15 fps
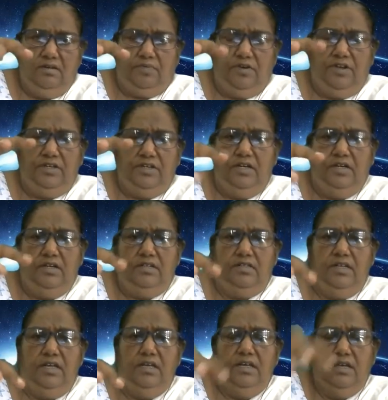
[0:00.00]
pointed
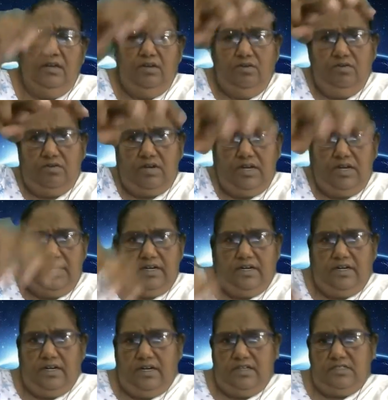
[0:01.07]
thing. You collect
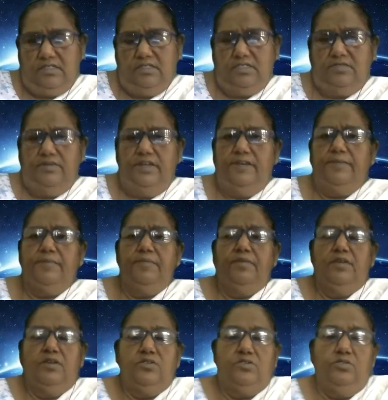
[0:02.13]
grass this way.
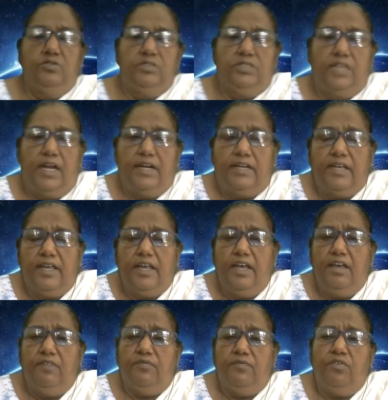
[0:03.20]
So that
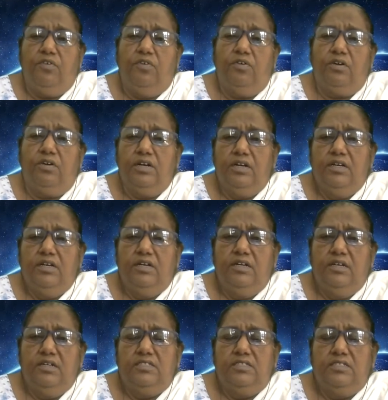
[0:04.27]
hay fork
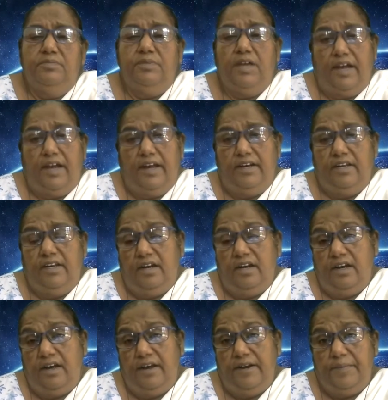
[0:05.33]
Sibia had in her
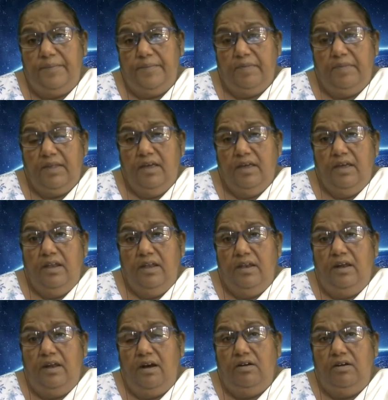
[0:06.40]
hand.
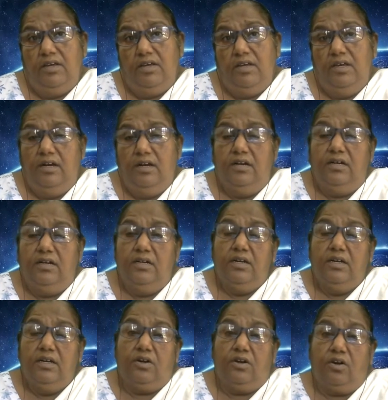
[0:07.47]
Now here,
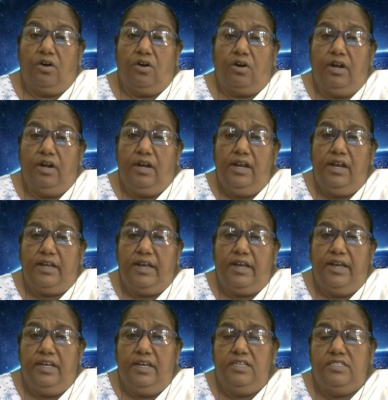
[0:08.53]
crocodile
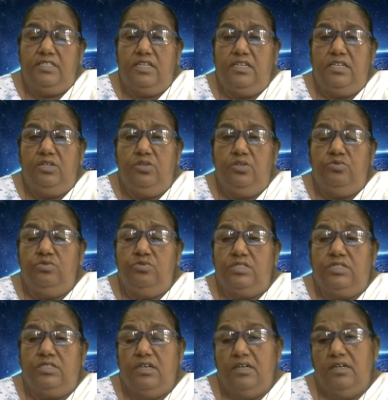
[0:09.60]
can easily
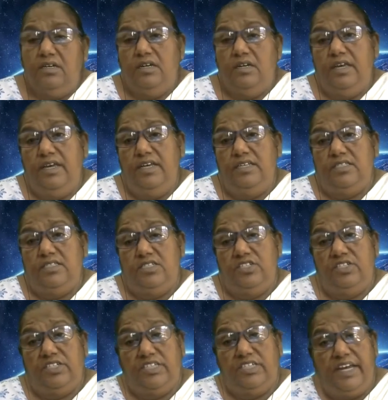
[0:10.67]
use
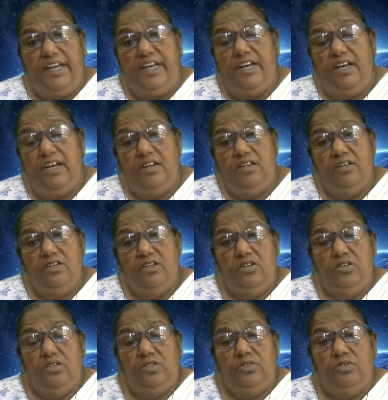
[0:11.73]
his tail
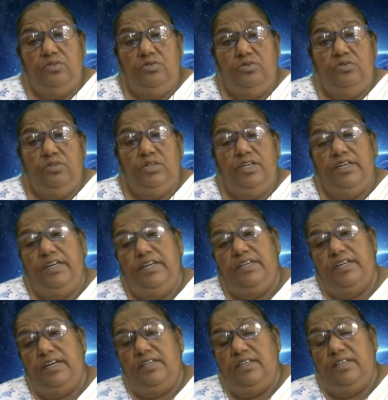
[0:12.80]
to
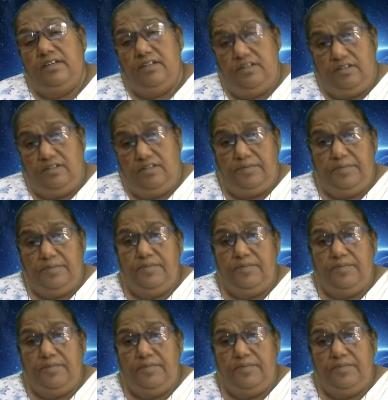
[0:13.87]
hit at the girl,